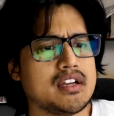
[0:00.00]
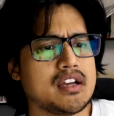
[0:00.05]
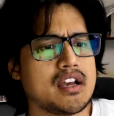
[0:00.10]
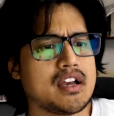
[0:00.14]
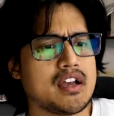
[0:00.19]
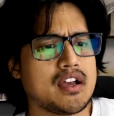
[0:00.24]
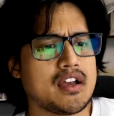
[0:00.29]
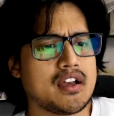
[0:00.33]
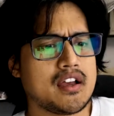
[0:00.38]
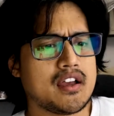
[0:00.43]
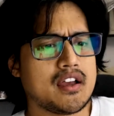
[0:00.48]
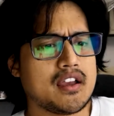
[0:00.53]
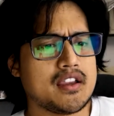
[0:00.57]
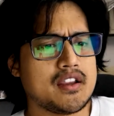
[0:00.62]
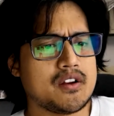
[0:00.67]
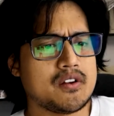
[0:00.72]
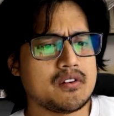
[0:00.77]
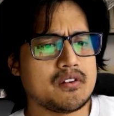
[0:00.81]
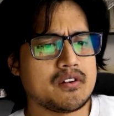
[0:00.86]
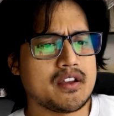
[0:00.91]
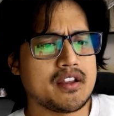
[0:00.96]

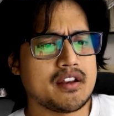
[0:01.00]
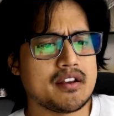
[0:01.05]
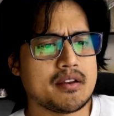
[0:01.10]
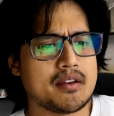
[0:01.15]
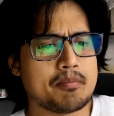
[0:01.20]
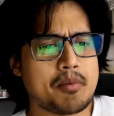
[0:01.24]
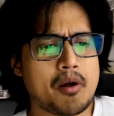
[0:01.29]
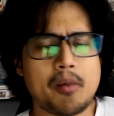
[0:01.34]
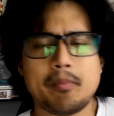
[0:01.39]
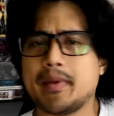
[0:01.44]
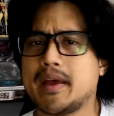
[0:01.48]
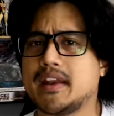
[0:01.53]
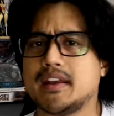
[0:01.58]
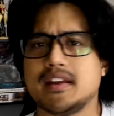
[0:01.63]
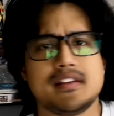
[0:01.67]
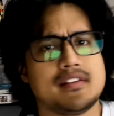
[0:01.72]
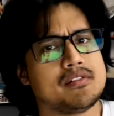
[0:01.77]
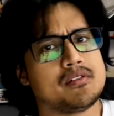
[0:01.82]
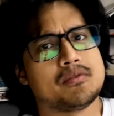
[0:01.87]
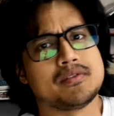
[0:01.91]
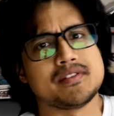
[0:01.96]
And Paul Bettany
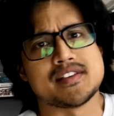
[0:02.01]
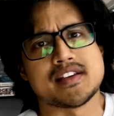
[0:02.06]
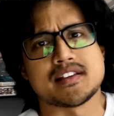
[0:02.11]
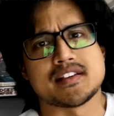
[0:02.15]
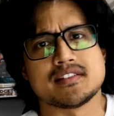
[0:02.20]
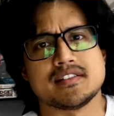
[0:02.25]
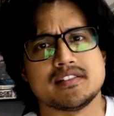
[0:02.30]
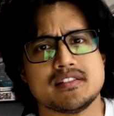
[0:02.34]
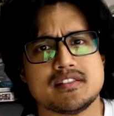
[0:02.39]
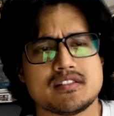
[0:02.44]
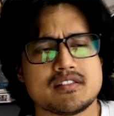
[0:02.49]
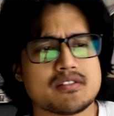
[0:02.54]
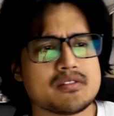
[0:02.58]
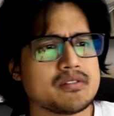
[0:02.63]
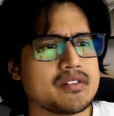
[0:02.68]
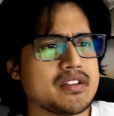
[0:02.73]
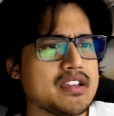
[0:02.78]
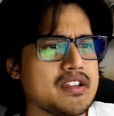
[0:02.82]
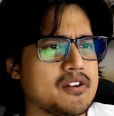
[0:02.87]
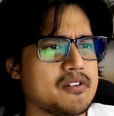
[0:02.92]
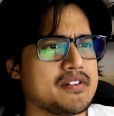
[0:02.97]
is always excellent. So
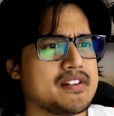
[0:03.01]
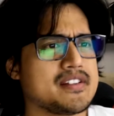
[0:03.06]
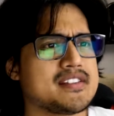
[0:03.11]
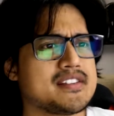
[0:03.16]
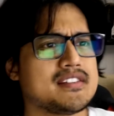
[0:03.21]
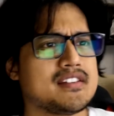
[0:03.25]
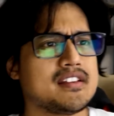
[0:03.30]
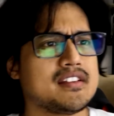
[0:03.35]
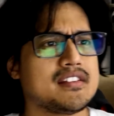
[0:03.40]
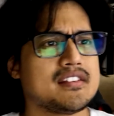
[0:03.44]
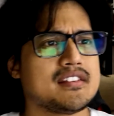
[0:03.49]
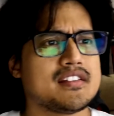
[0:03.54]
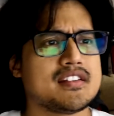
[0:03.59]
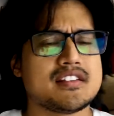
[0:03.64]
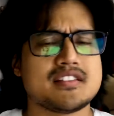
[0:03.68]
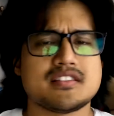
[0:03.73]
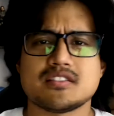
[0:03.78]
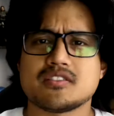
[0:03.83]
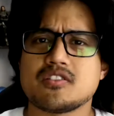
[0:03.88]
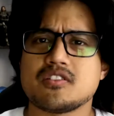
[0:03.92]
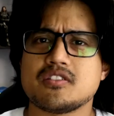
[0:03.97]

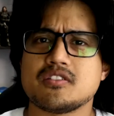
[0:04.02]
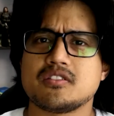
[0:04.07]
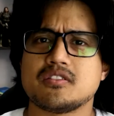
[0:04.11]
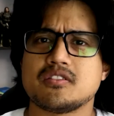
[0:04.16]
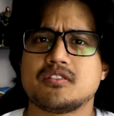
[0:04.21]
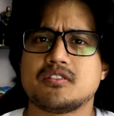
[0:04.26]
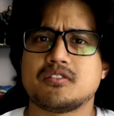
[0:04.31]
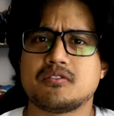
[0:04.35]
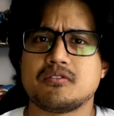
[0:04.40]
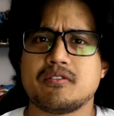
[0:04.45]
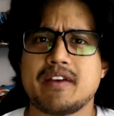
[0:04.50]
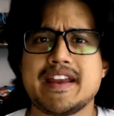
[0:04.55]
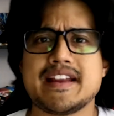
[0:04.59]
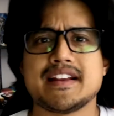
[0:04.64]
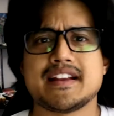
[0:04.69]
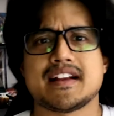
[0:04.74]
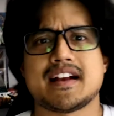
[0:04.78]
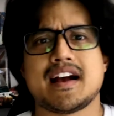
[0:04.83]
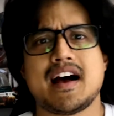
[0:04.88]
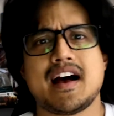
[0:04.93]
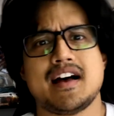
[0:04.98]
it's got a
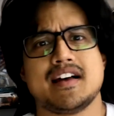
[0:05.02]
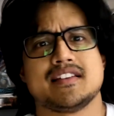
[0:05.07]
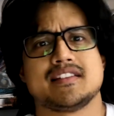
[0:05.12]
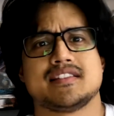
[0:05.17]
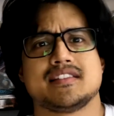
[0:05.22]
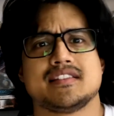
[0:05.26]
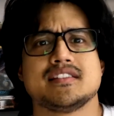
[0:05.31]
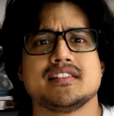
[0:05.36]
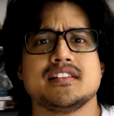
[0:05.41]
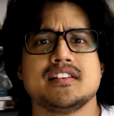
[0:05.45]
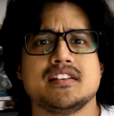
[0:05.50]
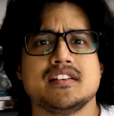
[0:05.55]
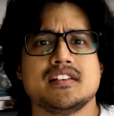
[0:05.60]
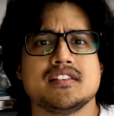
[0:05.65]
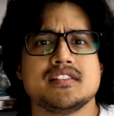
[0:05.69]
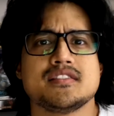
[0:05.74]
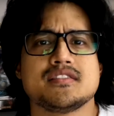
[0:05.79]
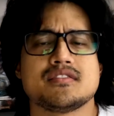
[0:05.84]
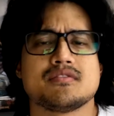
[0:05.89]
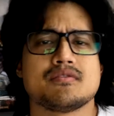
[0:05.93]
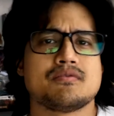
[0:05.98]
great cast
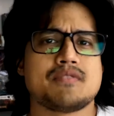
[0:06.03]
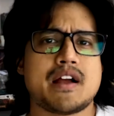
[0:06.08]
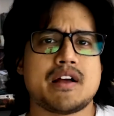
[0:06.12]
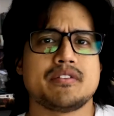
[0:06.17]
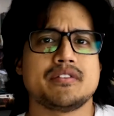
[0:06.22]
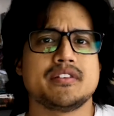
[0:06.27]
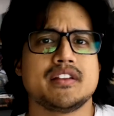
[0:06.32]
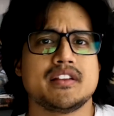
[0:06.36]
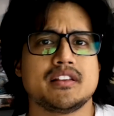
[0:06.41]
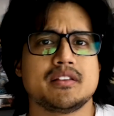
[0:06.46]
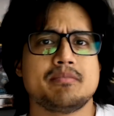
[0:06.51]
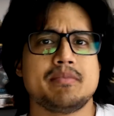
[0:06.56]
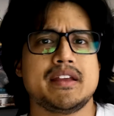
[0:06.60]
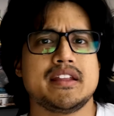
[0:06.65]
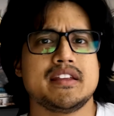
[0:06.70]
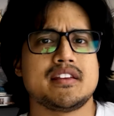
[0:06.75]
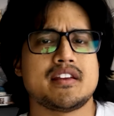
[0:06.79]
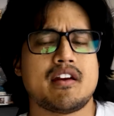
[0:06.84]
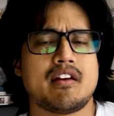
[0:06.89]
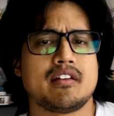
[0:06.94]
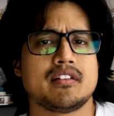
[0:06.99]
surrounding the main
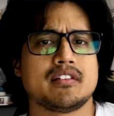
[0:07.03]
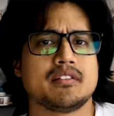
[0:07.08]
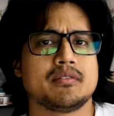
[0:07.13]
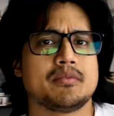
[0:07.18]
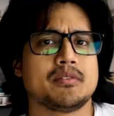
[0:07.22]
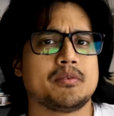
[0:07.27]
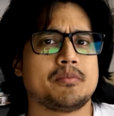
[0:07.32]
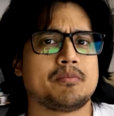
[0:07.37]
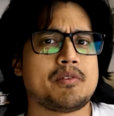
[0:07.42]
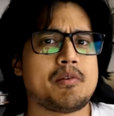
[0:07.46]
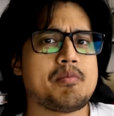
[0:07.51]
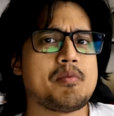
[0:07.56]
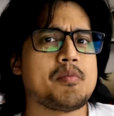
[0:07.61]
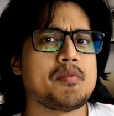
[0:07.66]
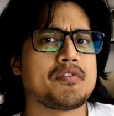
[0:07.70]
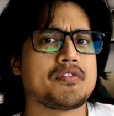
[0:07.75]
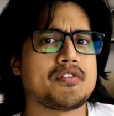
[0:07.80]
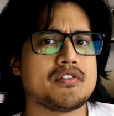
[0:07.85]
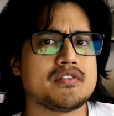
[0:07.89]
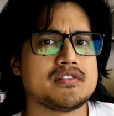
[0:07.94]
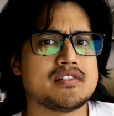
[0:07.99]
character. But the problem,
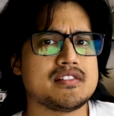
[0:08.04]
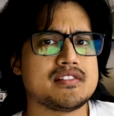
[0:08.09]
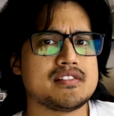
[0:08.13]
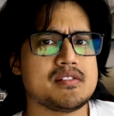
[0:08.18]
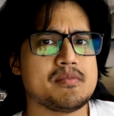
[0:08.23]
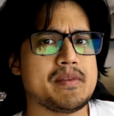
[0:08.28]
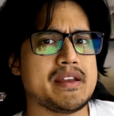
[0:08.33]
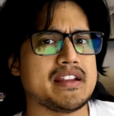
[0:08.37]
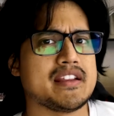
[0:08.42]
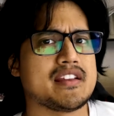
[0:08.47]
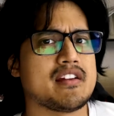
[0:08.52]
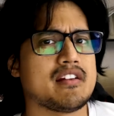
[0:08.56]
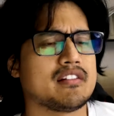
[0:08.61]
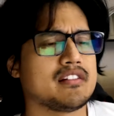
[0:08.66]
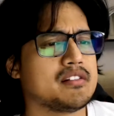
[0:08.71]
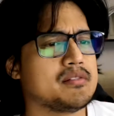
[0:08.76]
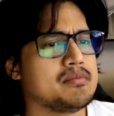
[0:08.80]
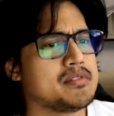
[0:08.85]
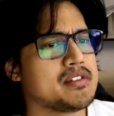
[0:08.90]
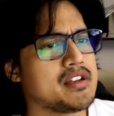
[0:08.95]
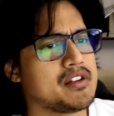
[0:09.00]
of course, is the main character
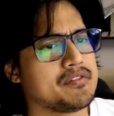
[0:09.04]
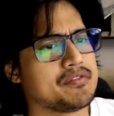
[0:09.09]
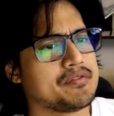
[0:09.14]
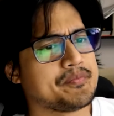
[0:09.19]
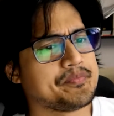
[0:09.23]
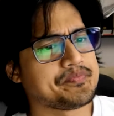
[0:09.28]
himself.